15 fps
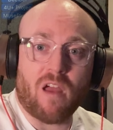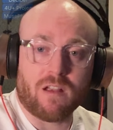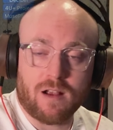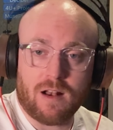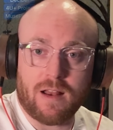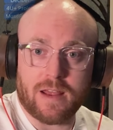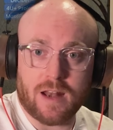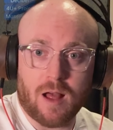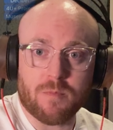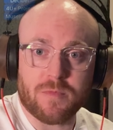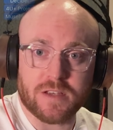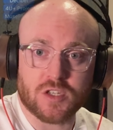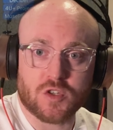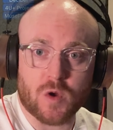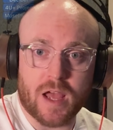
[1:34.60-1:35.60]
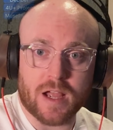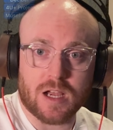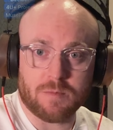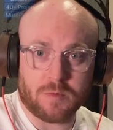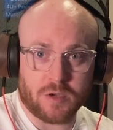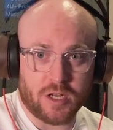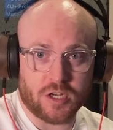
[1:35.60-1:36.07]
and clean up this track.
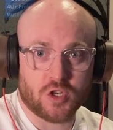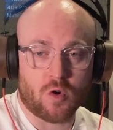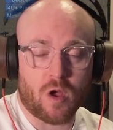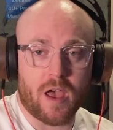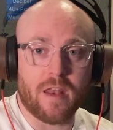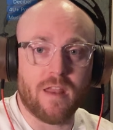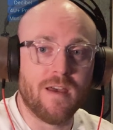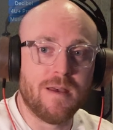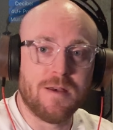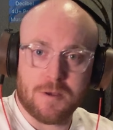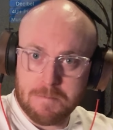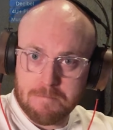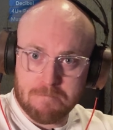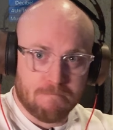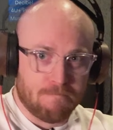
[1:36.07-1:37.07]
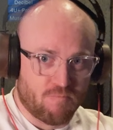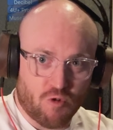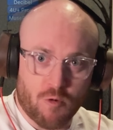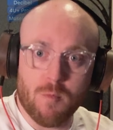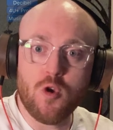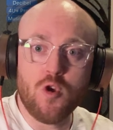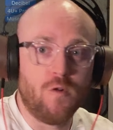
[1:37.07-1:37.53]
I'm going to try and
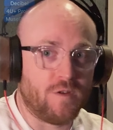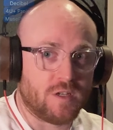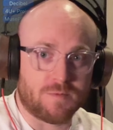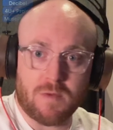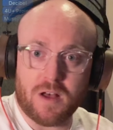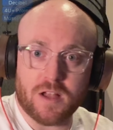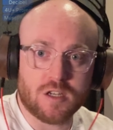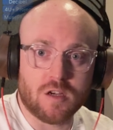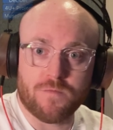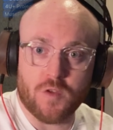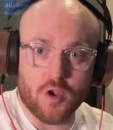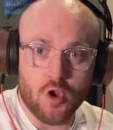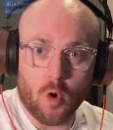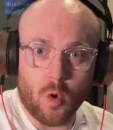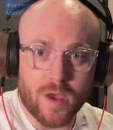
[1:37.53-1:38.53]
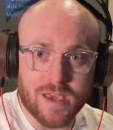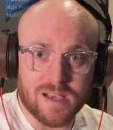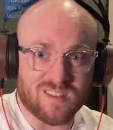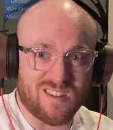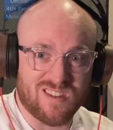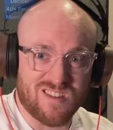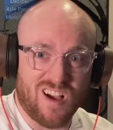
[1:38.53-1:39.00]
remove as much of the
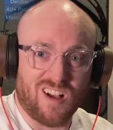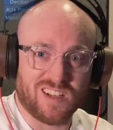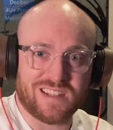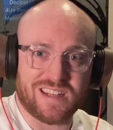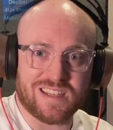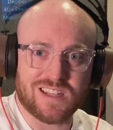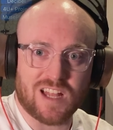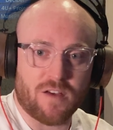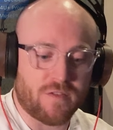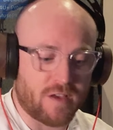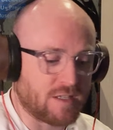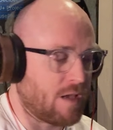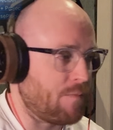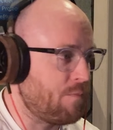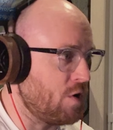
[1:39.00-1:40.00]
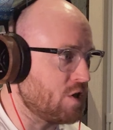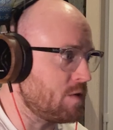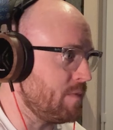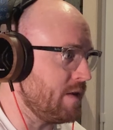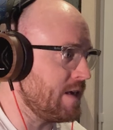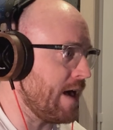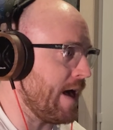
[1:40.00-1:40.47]
noise and nasty stuff as I
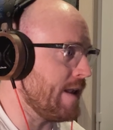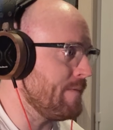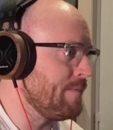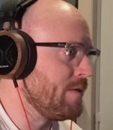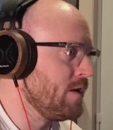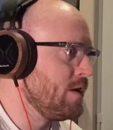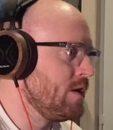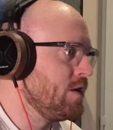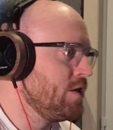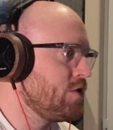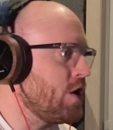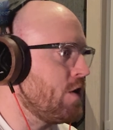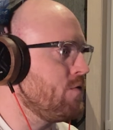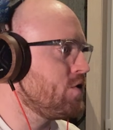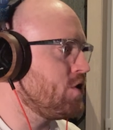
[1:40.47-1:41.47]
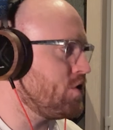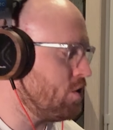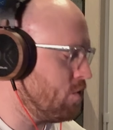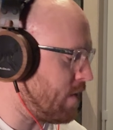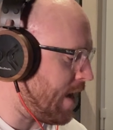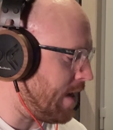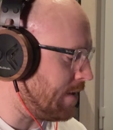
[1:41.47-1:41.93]
possibly can. So to
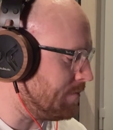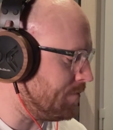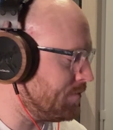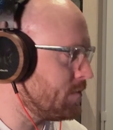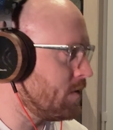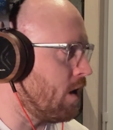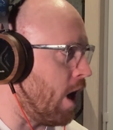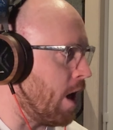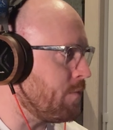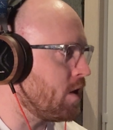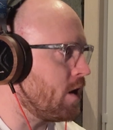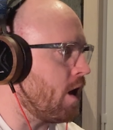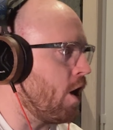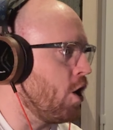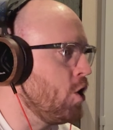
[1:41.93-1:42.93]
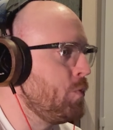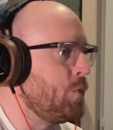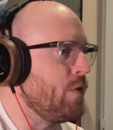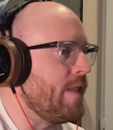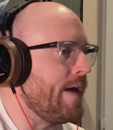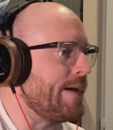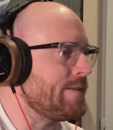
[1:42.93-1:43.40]
do that, I'm going to
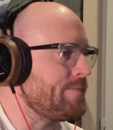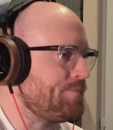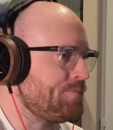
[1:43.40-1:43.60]
open that